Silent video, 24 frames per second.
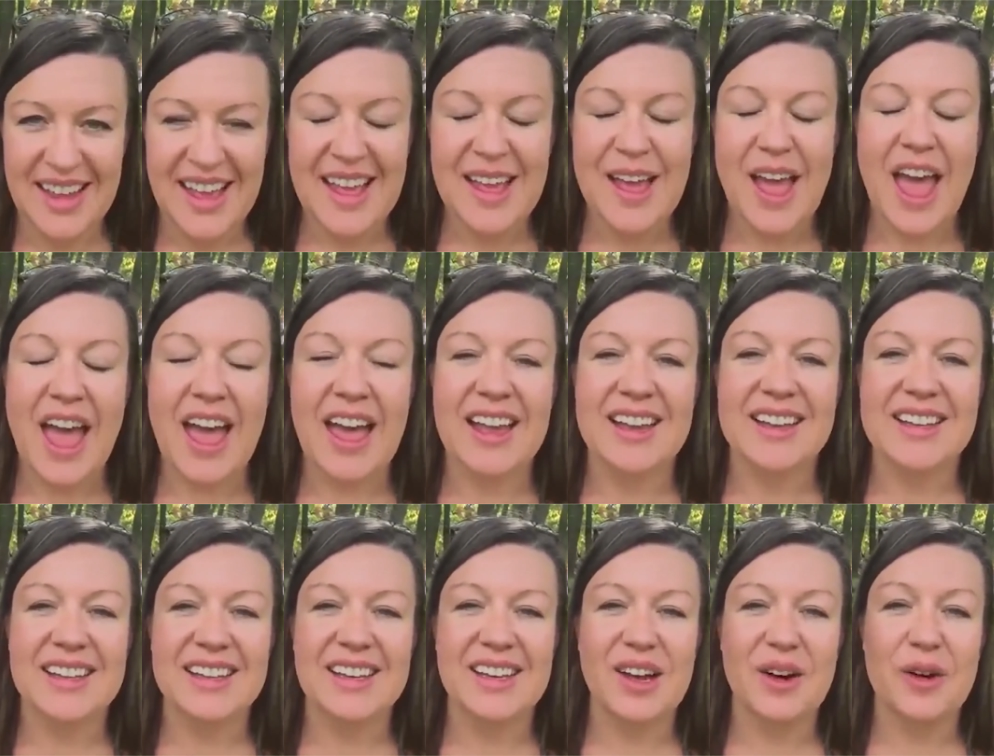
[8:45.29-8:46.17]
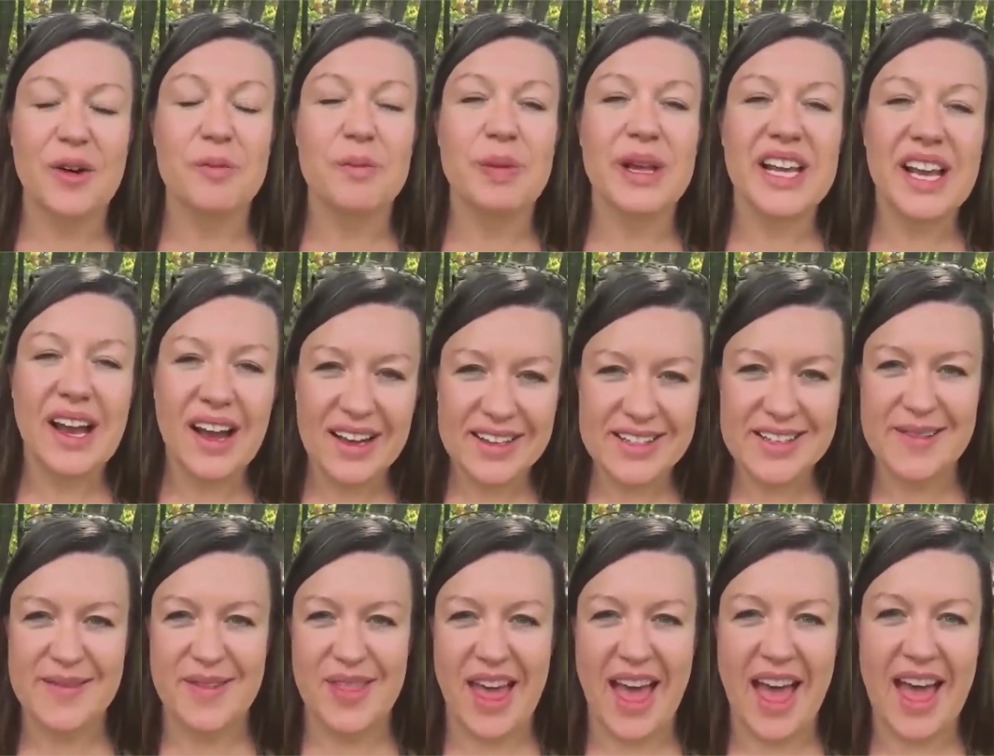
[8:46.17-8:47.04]
And, you know, because
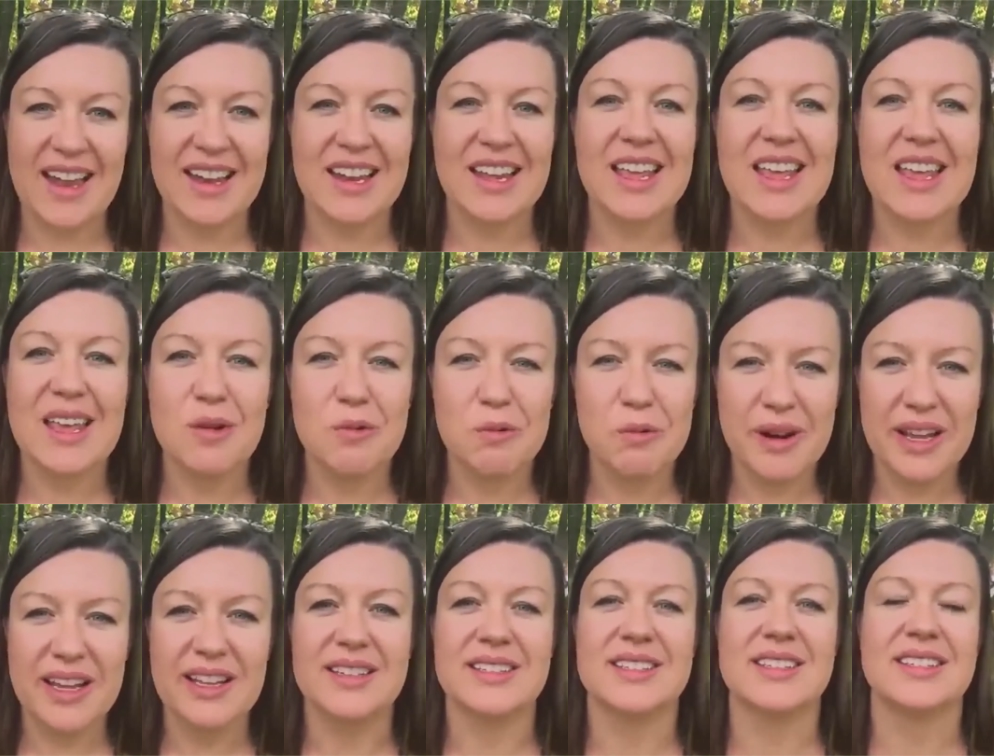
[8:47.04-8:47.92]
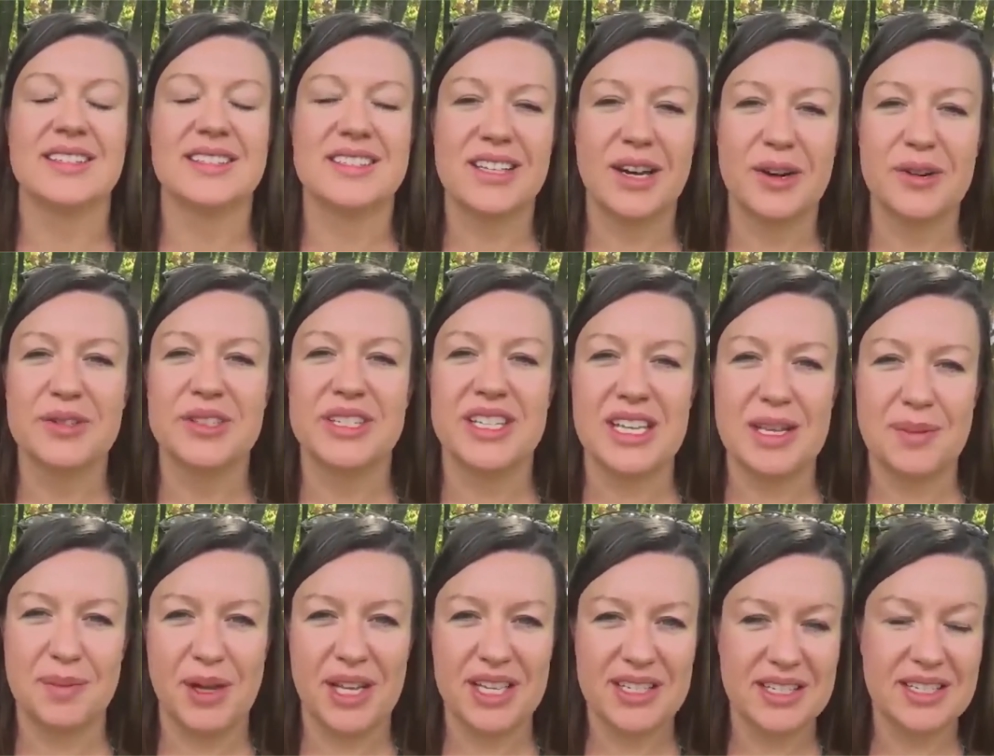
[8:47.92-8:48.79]
of that, he went so deep
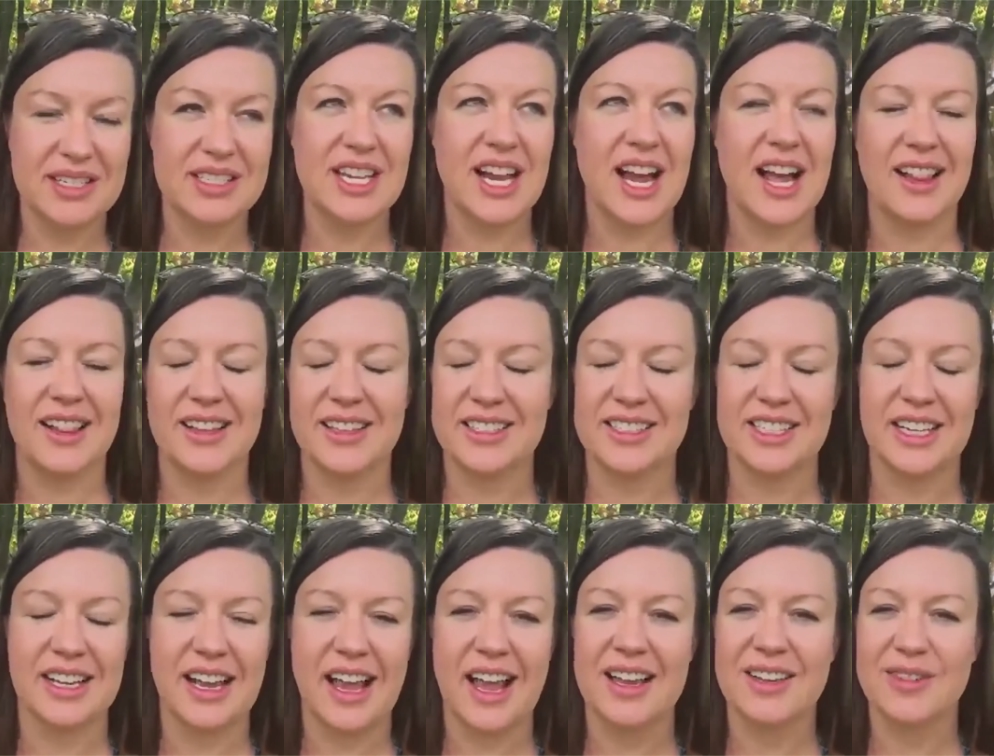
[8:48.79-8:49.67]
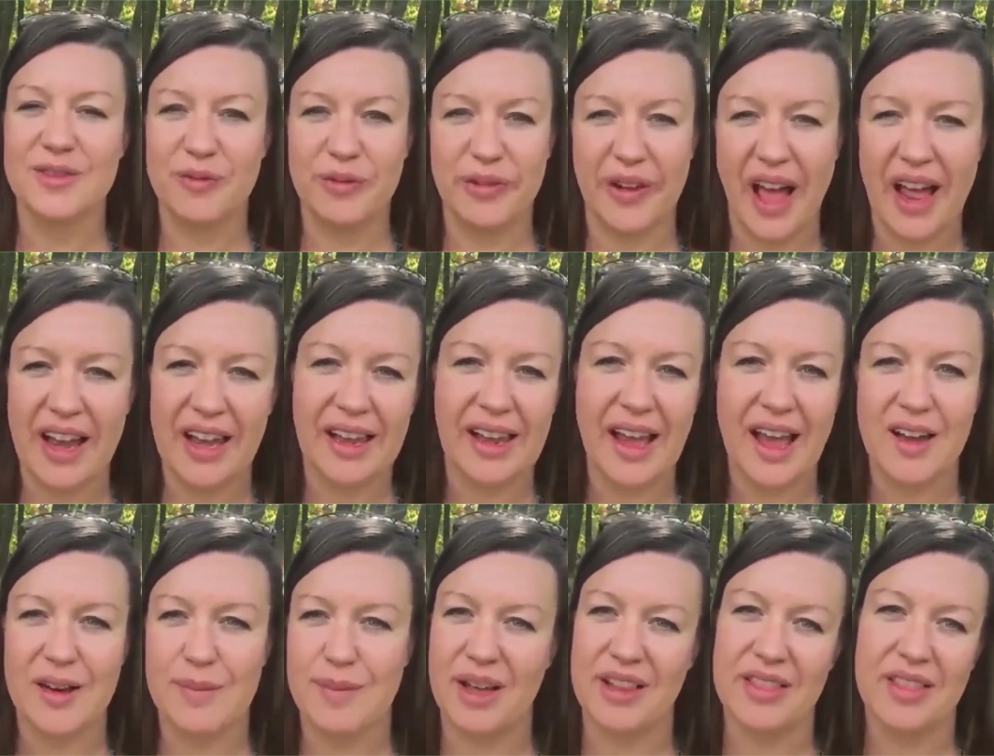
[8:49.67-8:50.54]
into challenging and finding out
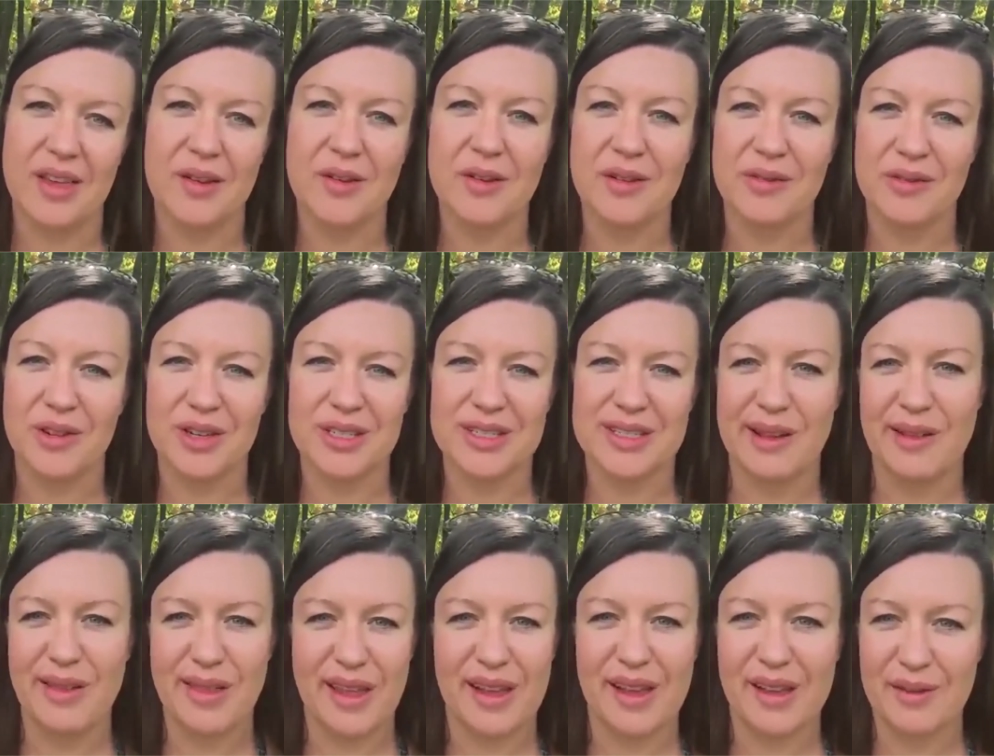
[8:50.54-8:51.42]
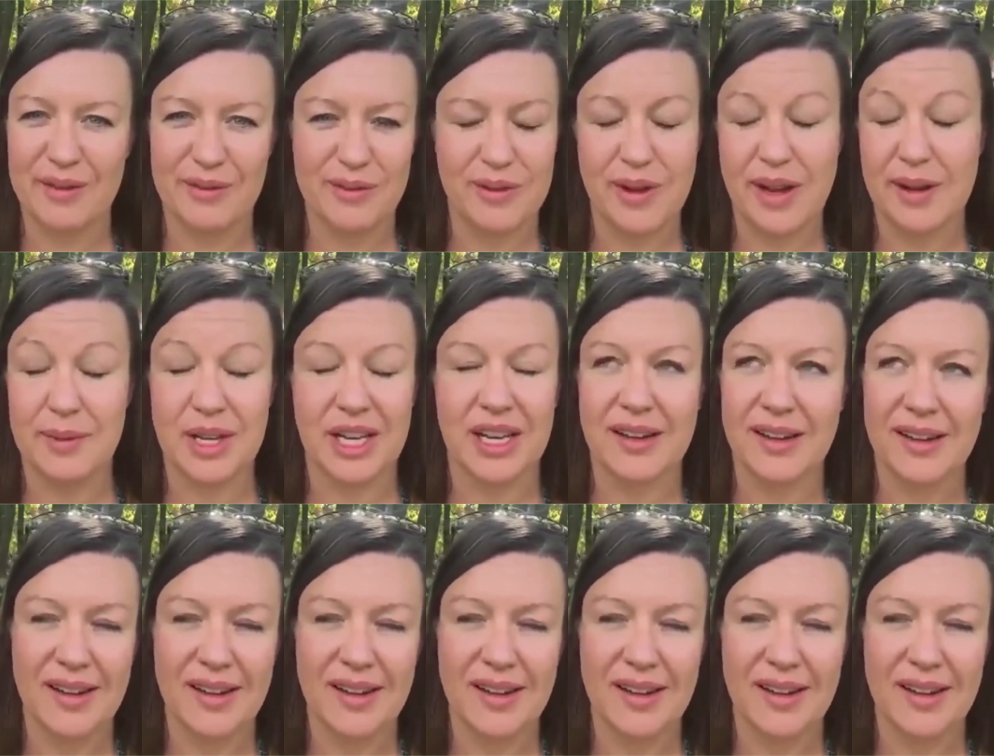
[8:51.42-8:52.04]
about the universe and think of, I mean,